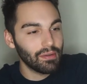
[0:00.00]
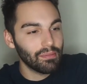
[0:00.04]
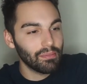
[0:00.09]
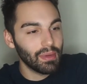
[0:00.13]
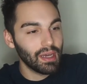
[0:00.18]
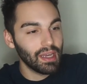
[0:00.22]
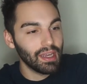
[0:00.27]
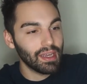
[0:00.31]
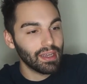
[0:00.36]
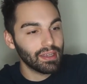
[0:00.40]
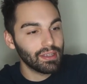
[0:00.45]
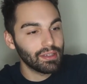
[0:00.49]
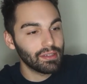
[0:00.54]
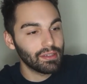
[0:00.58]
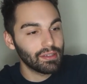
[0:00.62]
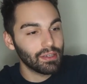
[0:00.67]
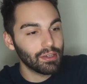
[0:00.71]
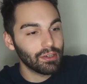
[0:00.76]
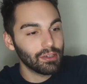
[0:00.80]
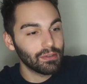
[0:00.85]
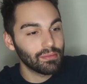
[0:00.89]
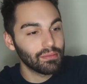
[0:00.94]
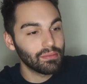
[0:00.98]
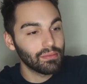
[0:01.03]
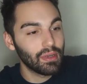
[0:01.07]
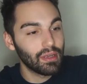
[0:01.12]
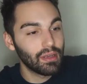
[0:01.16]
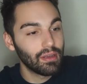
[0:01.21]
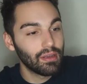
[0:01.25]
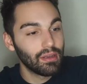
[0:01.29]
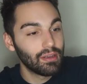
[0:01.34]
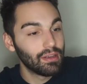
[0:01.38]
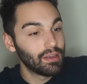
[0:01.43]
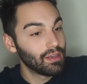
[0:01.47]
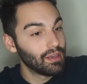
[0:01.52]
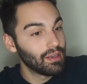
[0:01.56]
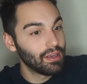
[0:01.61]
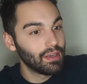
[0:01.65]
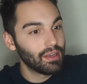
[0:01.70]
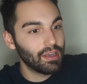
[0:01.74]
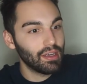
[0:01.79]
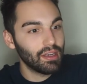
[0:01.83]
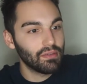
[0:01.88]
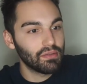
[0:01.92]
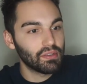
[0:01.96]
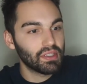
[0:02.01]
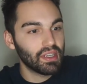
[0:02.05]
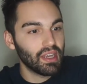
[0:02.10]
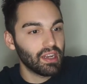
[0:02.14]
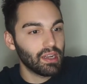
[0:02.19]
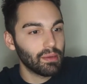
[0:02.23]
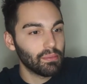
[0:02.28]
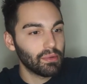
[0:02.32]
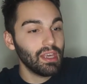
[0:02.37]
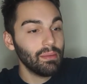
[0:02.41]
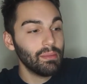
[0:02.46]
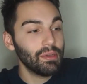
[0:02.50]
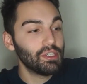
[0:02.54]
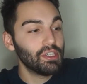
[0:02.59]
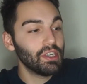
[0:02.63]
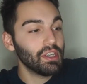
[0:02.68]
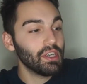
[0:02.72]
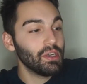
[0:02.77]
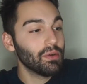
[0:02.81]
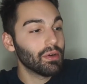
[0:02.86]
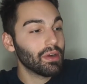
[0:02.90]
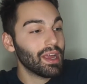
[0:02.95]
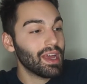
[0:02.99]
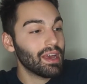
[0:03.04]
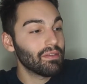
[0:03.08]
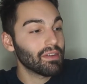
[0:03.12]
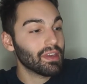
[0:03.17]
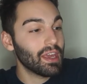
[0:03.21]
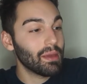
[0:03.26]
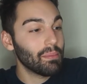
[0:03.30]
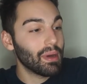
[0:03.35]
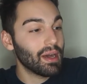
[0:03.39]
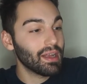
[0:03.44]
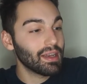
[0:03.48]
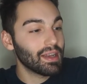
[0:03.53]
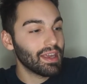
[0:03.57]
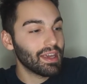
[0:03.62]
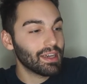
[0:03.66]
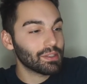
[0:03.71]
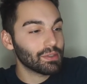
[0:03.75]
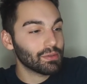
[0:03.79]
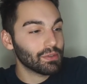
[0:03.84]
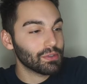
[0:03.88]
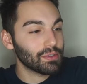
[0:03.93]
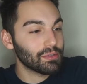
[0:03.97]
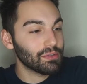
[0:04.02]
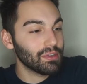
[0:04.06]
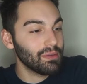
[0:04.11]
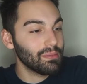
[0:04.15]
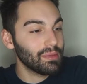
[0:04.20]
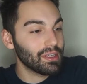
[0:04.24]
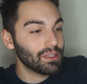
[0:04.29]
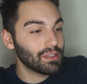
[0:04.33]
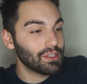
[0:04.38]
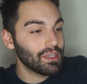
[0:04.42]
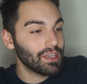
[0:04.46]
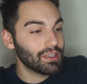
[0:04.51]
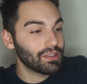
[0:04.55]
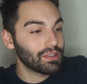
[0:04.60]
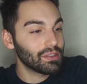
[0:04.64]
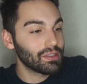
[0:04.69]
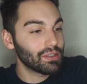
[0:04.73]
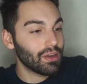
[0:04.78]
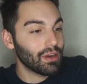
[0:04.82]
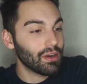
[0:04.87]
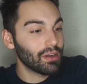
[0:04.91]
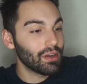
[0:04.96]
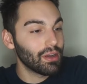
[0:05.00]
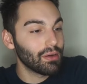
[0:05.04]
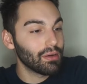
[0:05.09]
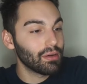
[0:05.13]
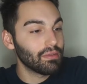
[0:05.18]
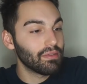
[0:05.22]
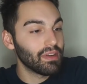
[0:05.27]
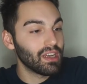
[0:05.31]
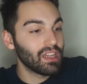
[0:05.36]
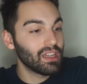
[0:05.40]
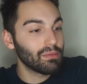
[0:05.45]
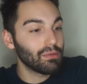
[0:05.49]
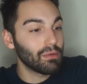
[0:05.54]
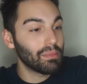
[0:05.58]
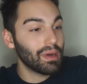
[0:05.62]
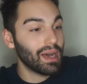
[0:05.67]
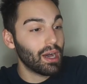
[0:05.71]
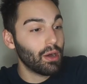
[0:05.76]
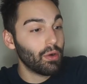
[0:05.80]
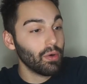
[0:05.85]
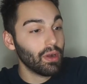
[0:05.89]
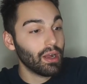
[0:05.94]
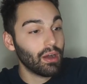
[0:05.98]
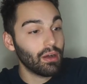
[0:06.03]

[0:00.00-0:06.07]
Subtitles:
mic in terms of setup. Imaging, you are having a podcast or streaming. Chances are no available power